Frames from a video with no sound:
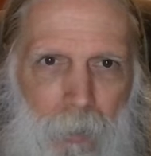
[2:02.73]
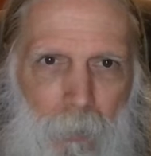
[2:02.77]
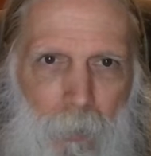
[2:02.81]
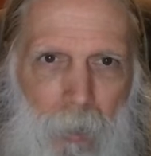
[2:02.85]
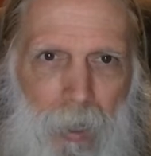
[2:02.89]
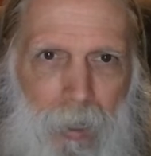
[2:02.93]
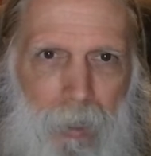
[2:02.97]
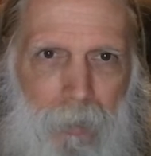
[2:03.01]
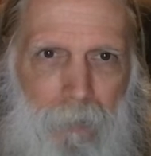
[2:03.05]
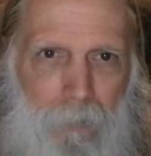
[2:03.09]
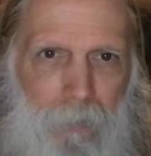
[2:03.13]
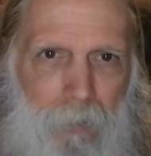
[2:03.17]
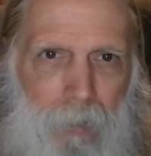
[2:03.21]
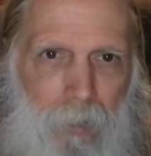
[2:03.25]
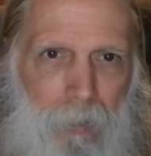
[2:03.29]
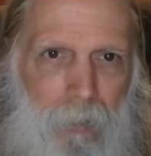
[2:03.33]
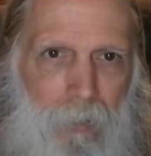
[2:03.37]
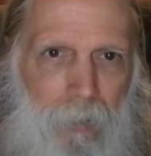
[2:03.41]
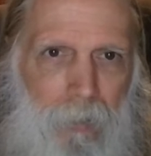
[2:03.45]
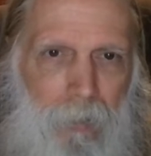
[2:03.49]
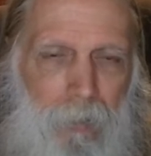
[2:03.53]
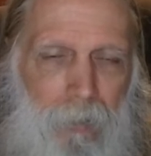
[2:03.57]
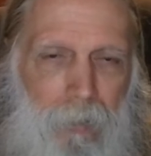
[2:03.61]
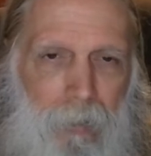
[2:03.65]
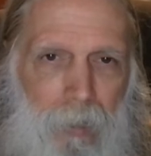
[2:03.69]
the body
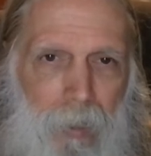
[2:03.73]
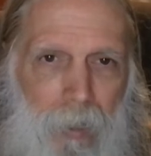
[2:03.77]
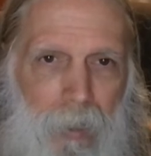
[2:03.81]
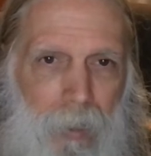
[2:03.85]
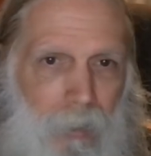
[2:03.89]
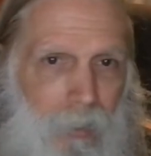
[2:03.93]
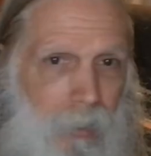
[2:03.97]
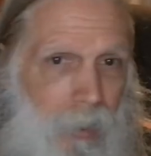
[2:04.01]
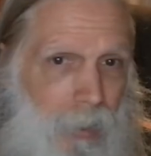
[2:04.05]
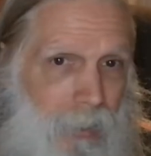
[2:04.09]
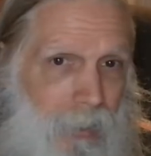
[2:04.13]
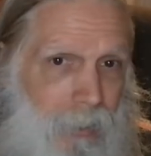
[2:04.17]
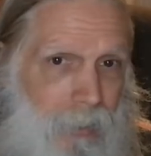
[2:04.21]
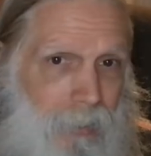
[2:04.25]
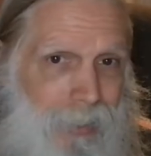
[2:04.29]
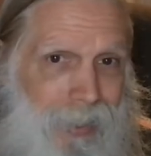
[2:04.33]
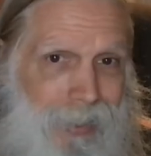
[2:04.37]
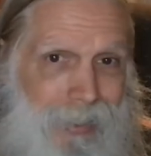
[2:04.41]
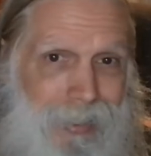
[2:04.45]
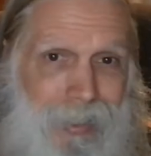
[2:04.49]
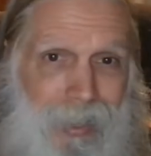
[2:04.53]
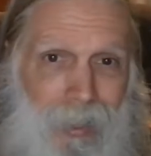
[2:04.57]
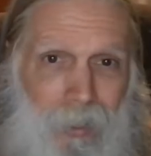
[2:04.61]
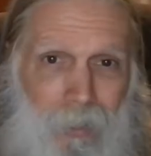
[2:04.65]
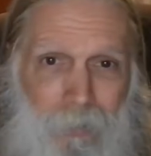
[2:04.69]
field. Thus,
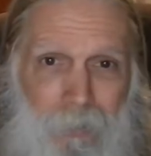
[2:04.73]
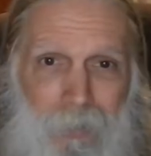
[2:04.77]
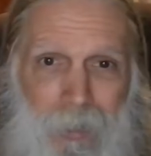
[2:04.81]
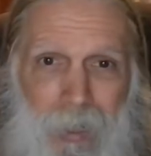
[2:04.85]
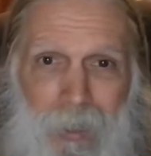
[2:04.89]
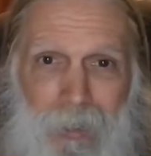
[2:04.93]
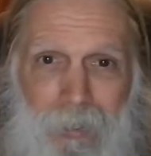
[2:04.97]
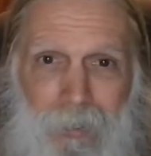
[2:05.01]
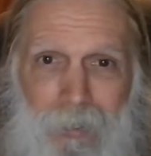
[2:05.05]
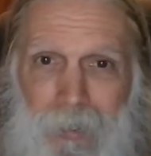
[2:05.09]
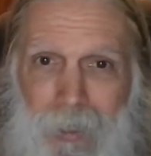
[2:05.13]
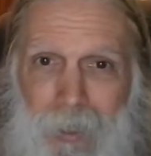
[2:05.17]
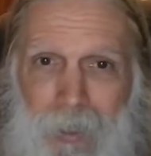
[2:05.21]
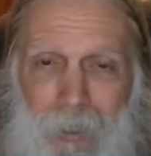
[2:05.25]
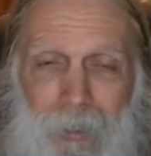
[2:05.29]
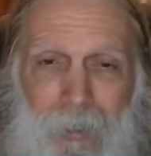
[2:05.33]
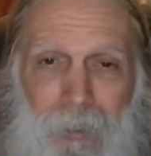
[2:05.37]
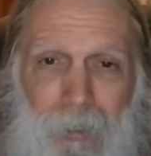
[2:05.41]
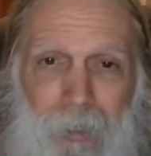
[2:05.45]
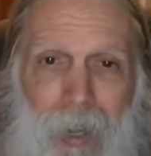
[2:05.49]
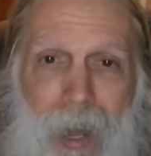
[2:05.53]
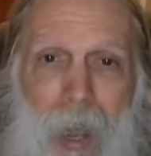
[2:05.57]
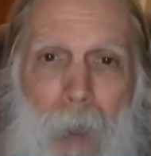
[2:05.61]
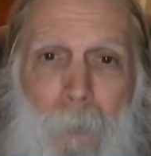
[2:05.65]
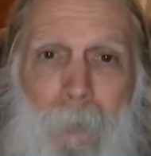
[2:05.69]
9 out of 10
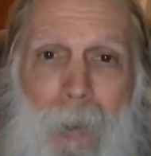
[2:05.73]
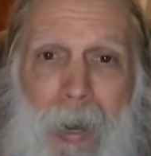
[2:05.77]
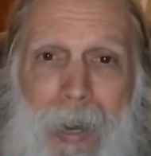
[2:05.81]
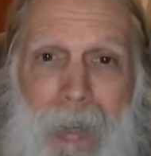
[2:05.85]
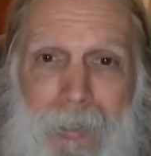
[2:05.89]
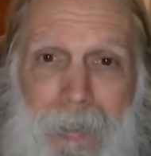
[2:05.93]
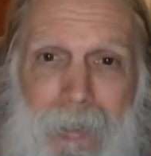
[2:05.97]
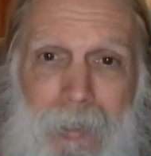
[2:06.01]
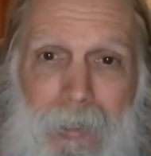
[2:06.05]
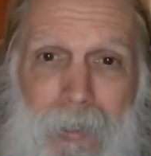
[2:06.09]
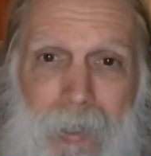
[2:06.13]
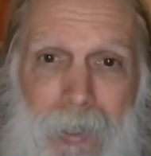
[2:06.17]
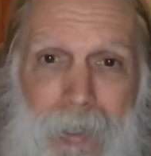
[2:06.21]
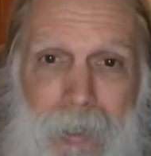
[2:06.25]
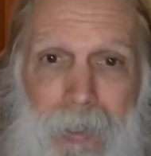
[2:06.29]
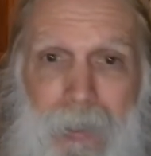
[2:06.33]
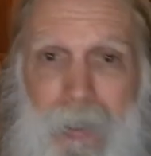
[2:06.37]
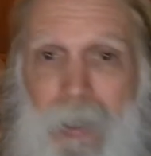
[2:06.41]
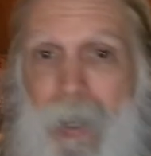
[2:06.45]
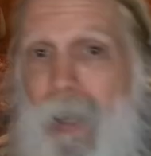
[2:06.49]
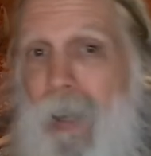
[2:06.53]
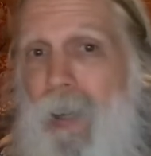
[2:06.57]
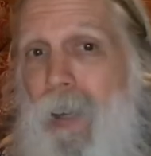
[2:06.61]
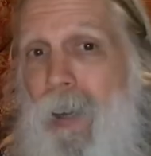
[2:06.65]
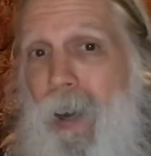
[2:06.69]
clinical hypotheses
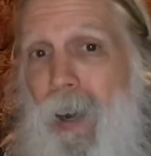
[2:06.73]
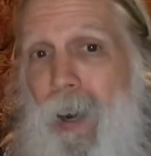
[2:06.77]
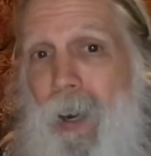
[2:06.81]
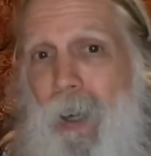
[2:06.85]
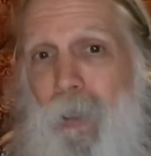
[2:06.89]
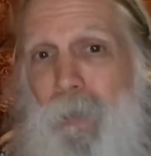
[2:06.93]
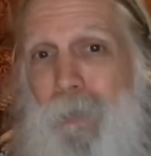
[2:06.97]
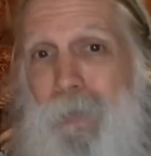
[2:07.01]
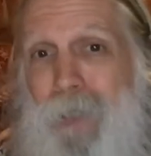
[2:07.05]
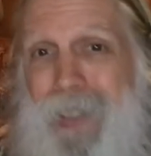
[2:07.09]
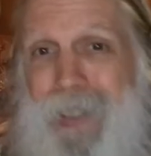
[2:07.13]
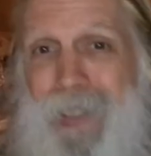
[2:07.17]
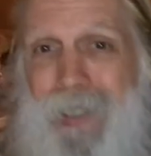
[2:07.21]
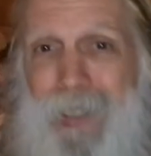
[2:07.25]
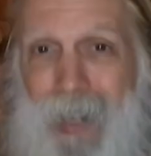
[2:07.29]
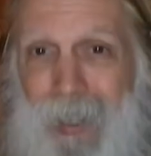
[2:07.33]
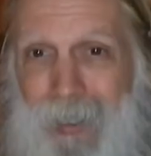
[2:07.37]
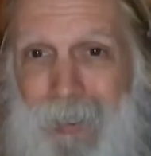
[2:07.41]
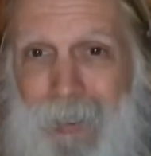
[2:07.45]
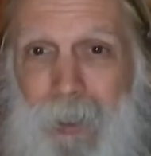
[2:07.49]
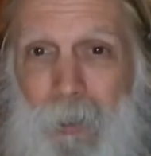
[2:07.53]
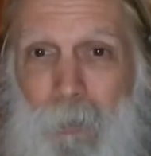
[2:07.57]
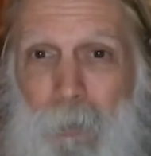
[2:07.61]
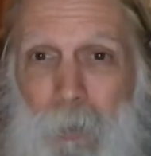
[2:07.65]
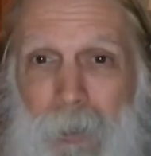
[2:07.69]
are
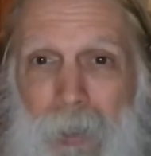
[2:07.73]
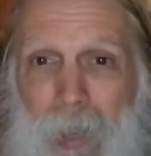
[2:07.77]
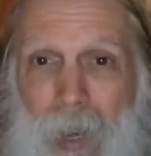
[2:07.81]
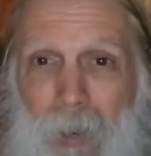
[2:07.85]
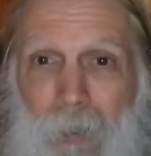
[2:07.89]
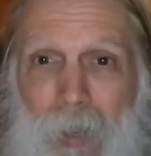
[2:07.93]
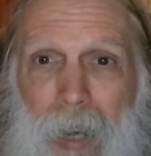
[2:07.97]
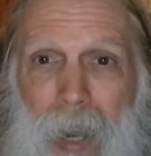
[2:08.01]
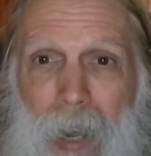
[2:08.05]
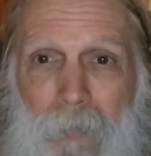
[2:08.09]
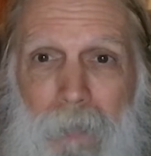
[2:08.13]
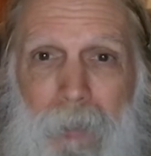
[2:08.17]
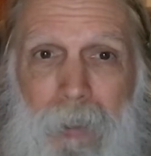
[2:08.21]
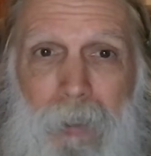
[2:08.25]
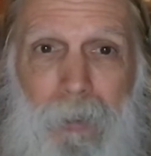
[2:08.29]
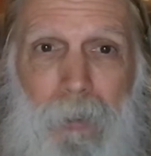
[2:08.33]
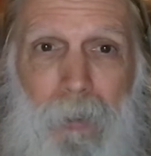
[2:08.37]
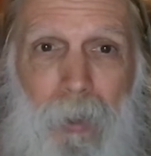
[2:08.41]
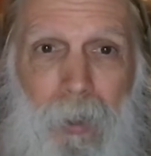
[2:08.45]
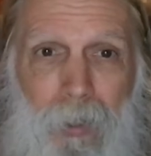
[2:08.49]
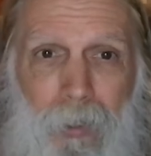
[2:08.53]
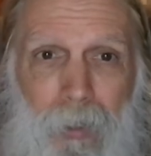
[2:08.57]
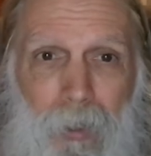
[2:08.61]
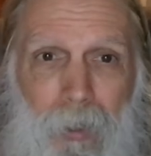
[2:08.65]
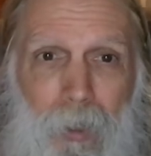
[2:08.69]
rejected without having
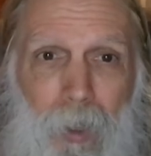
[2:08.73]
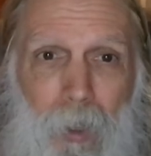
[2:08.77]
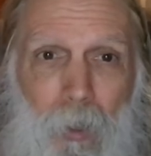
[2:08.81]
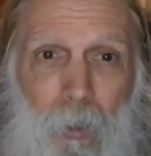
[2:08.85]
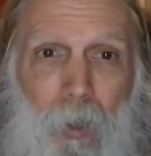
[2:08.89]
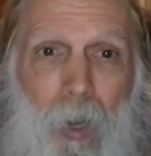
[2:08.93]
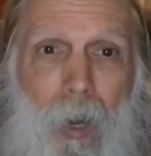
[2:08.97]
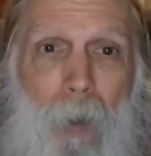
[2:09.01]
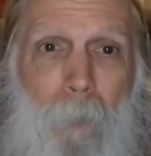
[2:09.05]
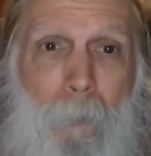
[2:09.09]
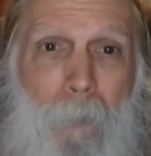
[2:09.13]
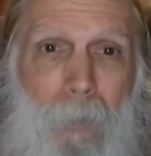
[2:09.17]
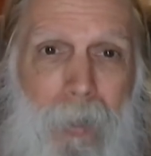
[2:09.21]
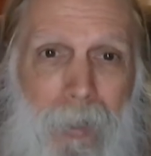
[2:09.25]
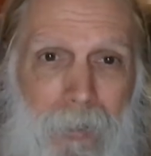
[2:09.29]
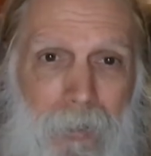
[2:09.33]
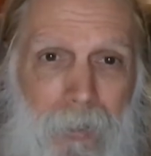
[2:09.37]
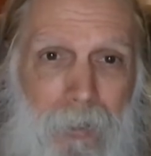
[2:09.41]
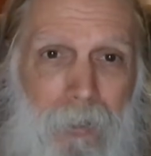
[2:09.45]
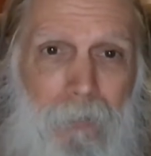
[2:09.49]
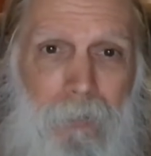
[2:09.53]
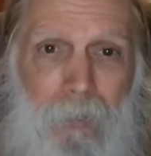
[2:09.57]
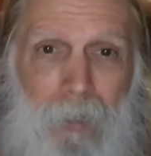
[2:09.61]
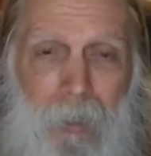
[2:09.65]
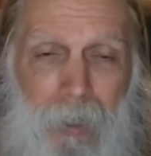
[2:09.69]
to undergo a
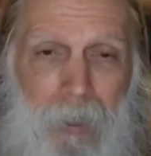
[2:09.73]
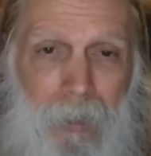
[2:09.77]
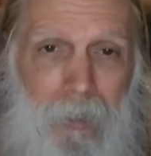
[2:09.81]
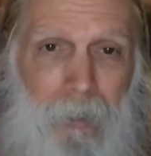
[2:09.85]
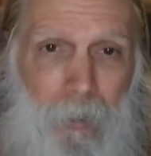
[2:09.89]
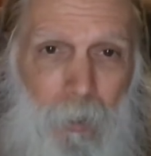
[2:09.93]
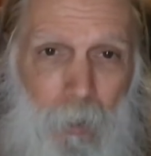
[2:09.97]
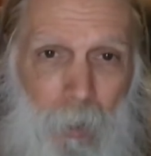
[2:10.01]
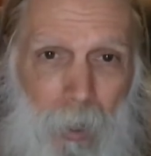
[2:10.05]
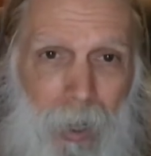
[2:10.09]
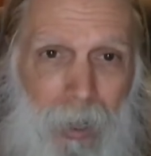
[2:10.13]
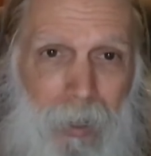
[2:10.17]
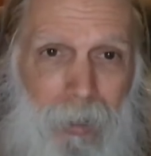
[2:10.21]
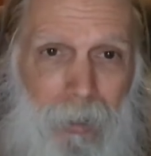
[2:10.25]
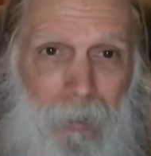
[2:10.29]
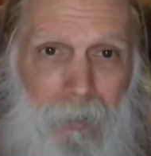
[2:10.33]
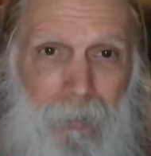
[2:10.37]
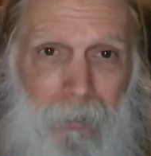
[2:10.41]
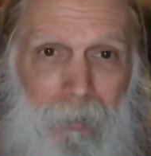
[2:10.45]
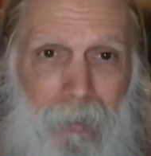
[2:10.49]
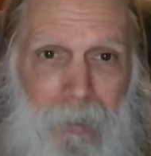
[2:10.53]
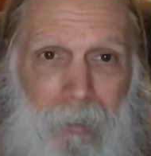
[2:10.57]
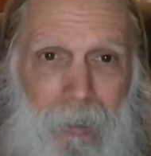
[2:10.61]
month of clinical trial.